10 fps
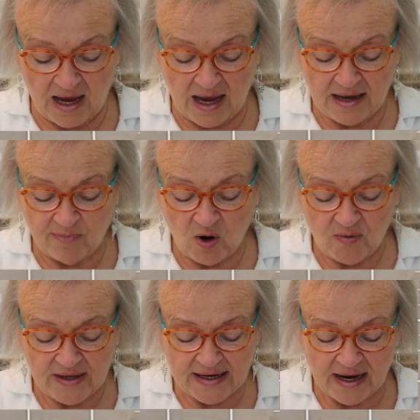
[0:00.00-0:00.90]
I am
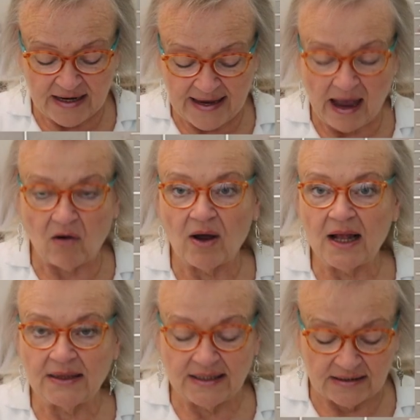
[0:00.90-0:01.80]
only cutting out a
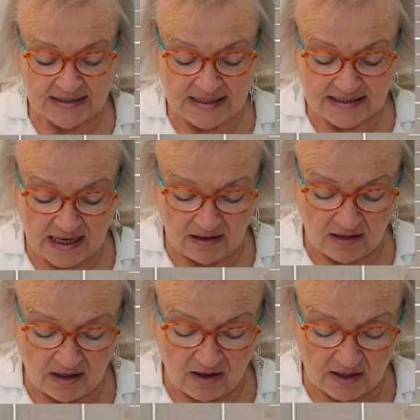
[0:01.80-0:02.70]
little detail
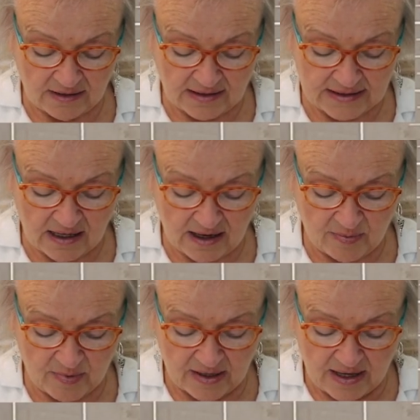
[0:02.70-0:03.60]
along the top.
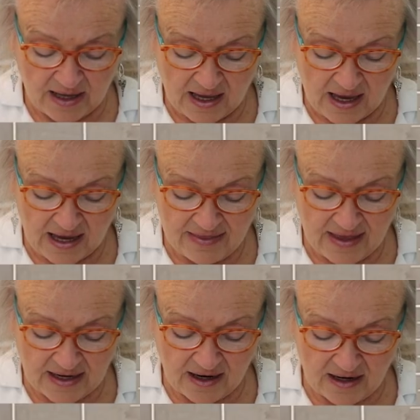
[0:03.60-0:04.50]
And
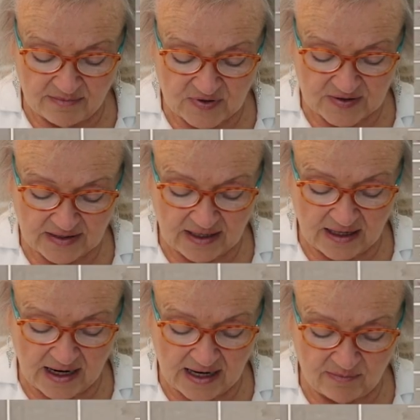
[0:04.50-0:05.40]
then I'm just going to
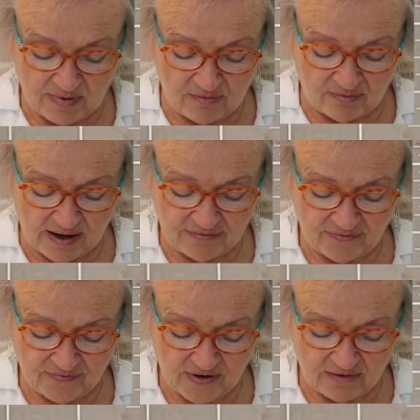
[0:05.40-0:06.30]
kind of be rough
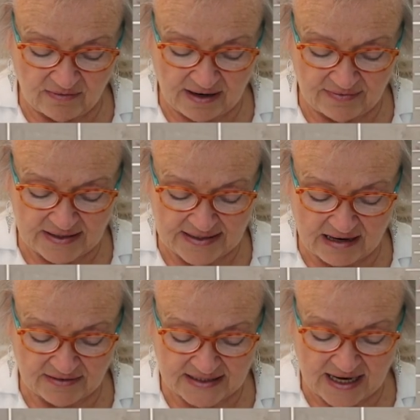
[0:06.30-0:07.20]
around these
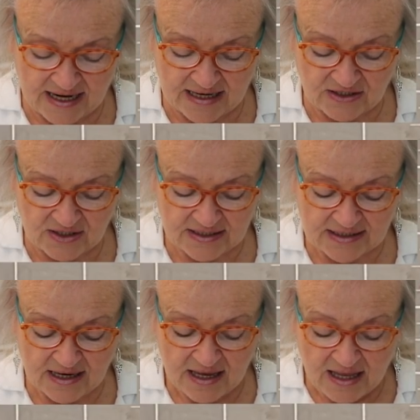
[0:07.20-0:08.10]
outside edges,
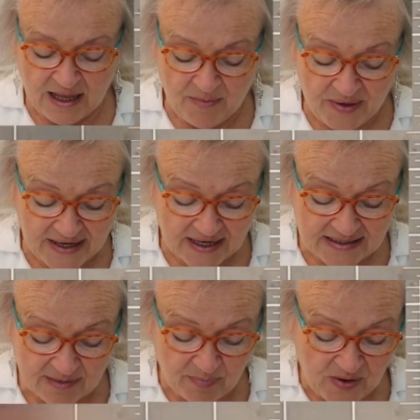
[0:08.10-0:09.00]
because
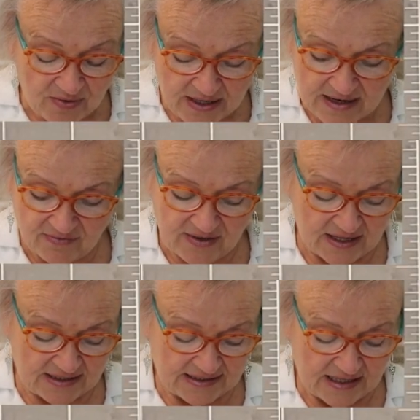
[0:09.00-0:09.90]
the beauty of
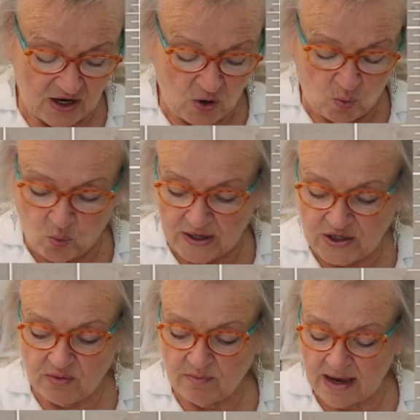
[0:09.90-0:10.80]
this, when
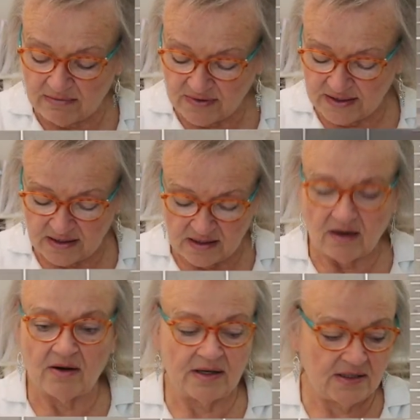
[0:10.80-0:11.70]
you mount it
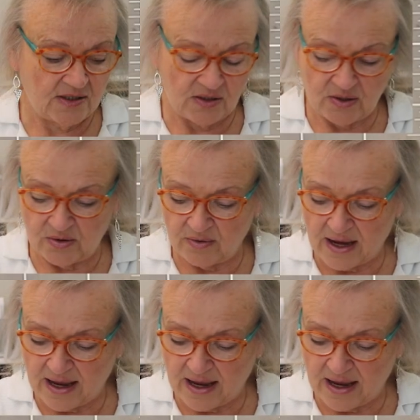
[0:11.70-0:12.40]
onto